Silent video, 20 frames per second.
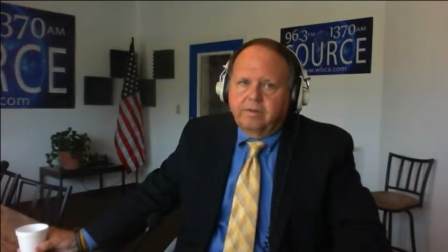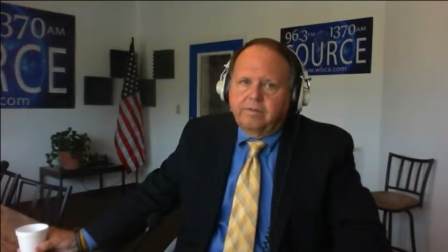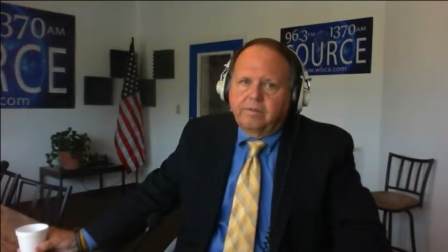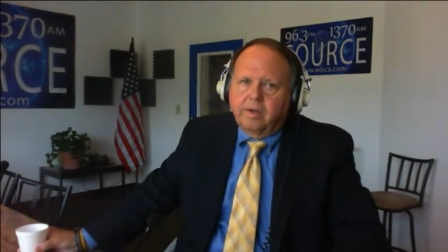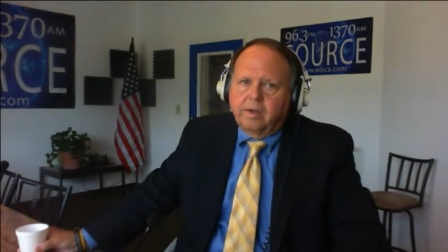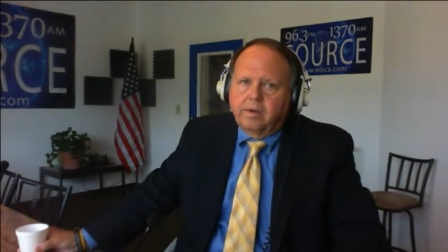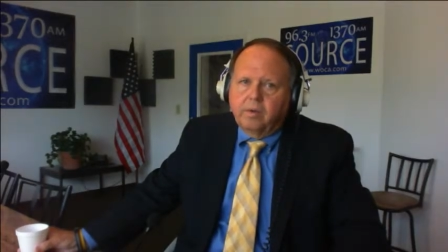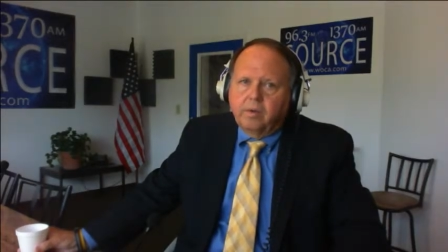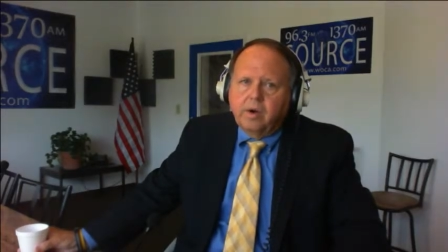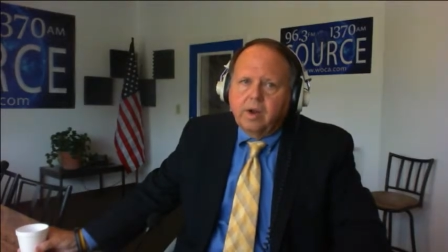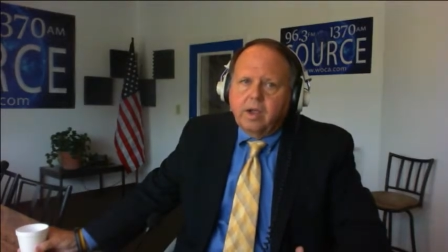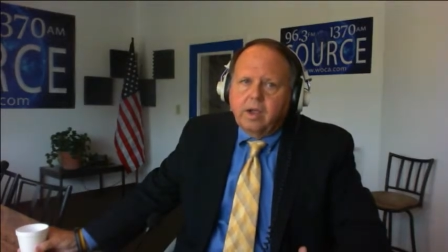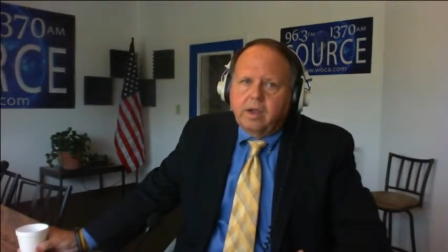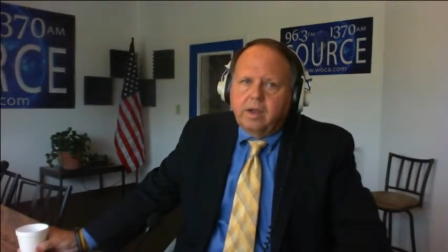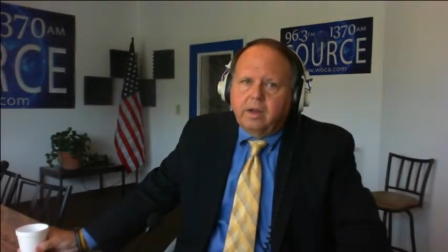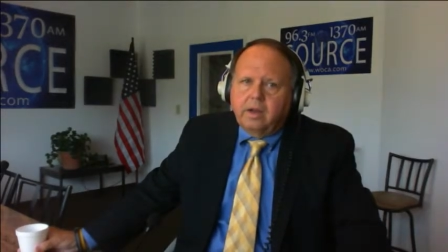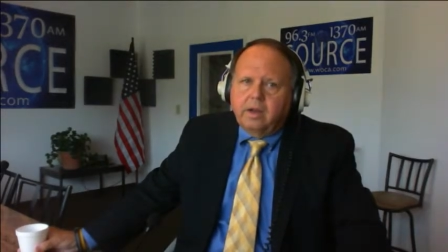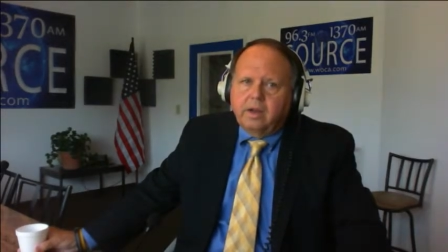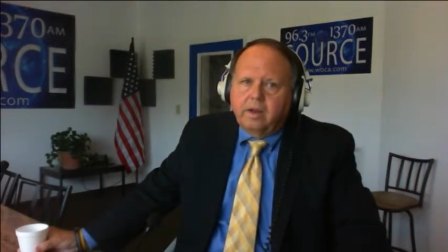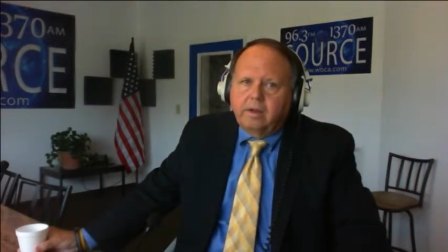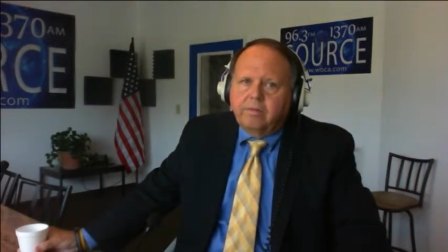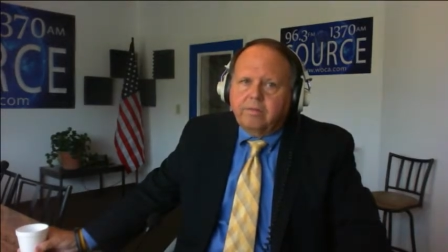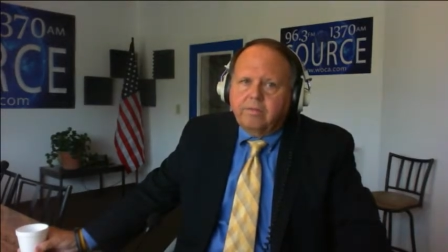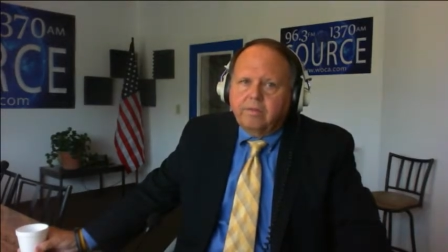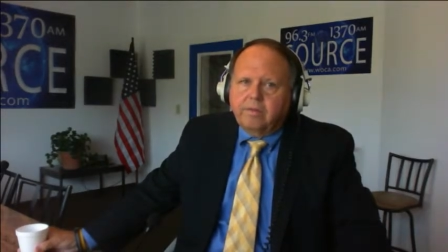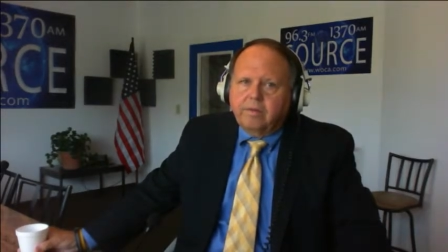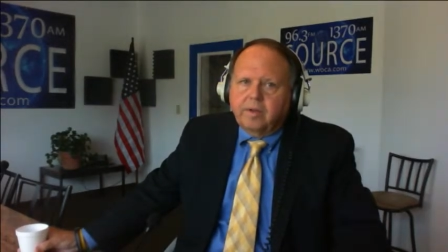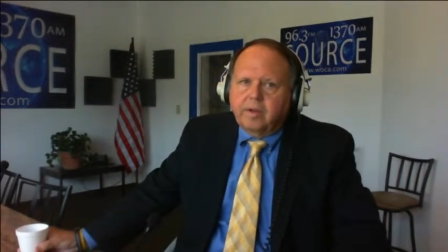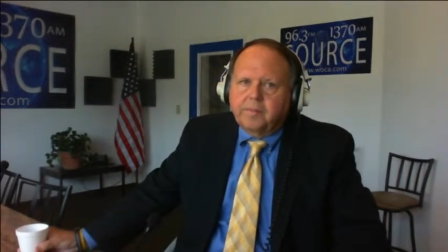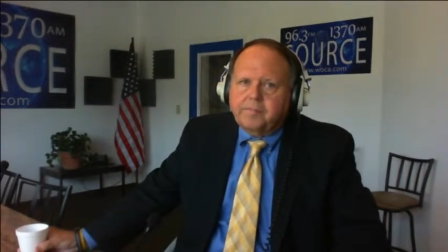So it,
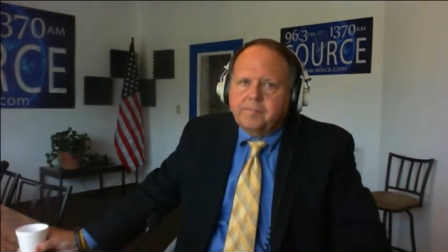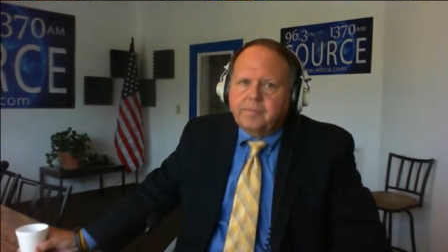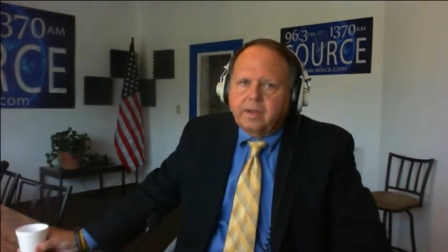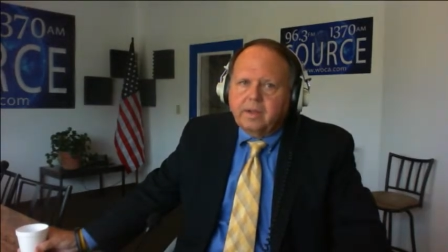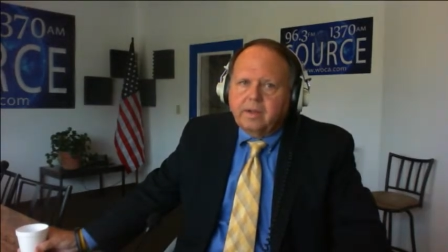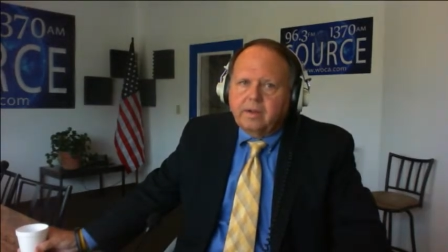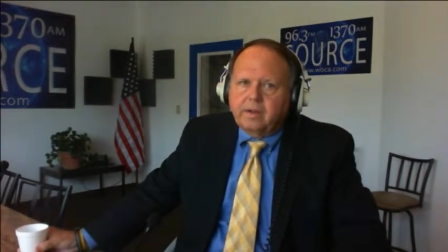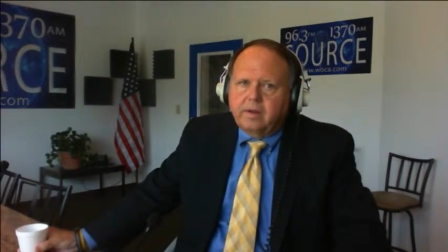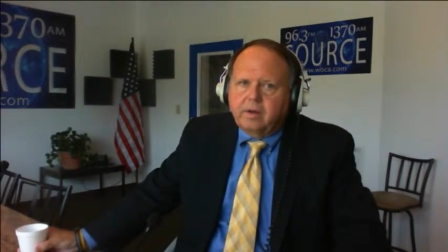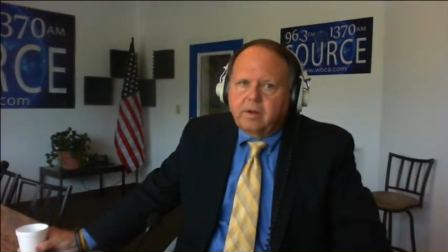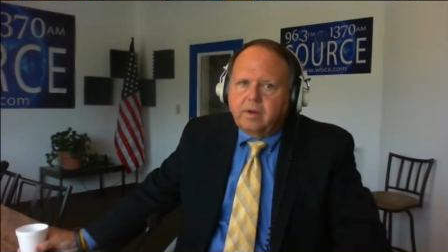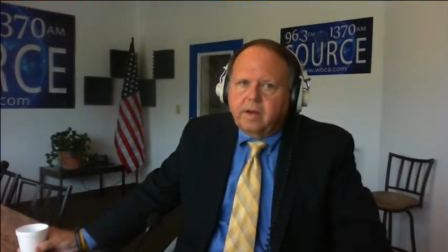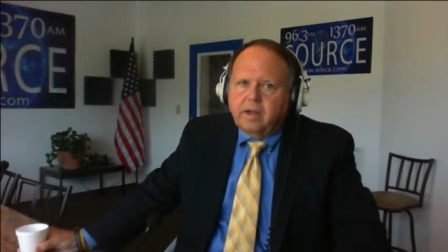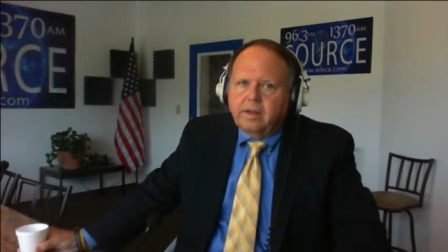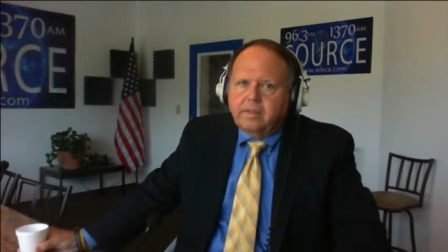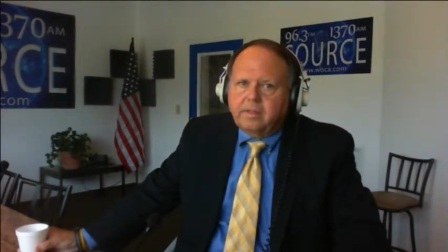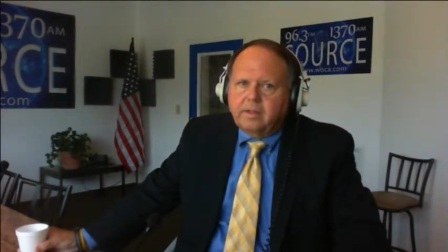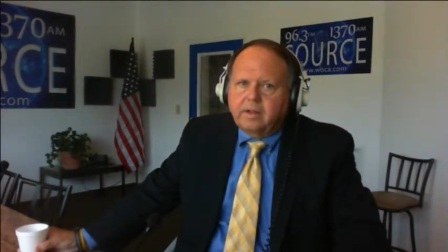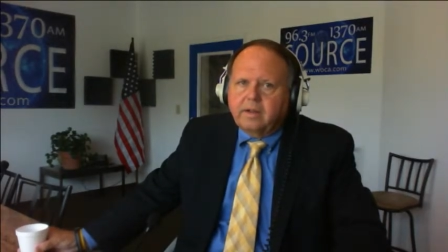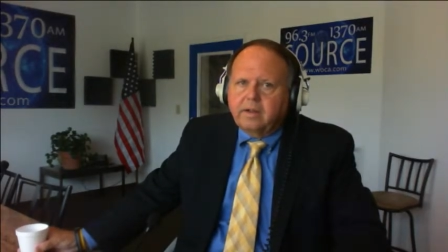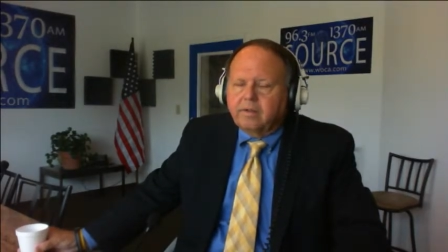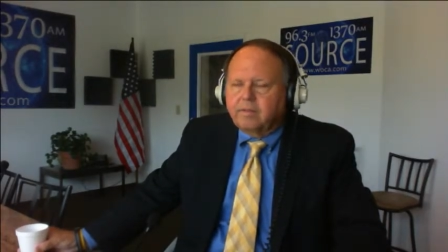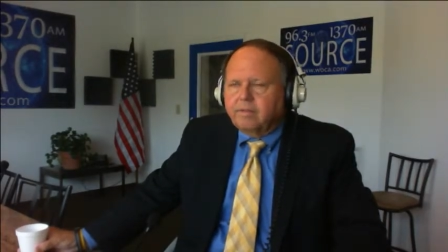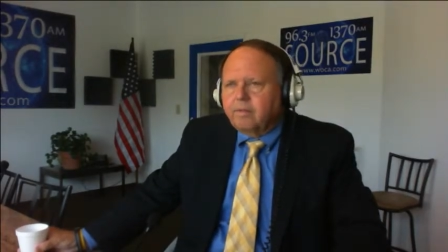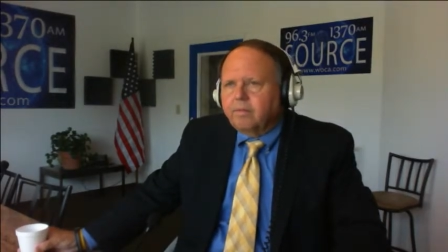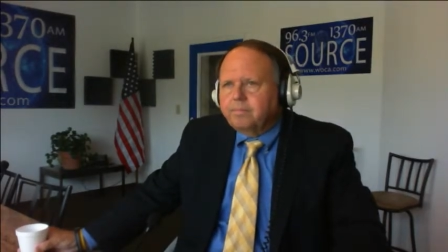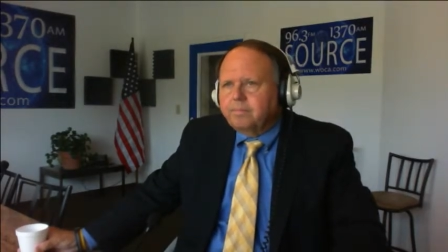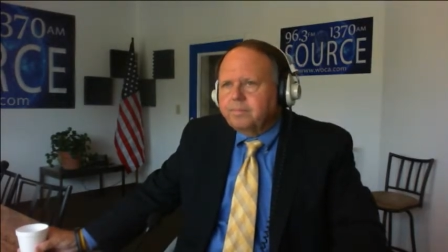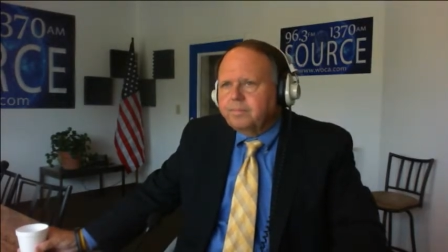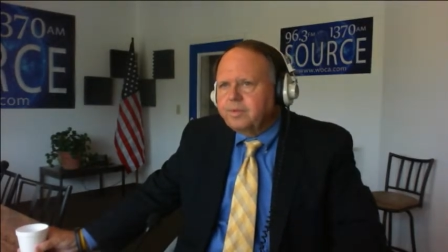it's uh, you know I think
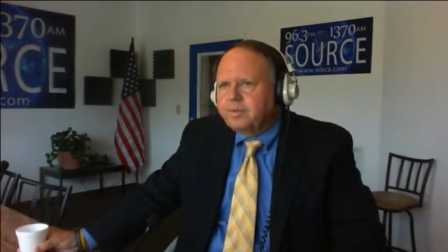it's a,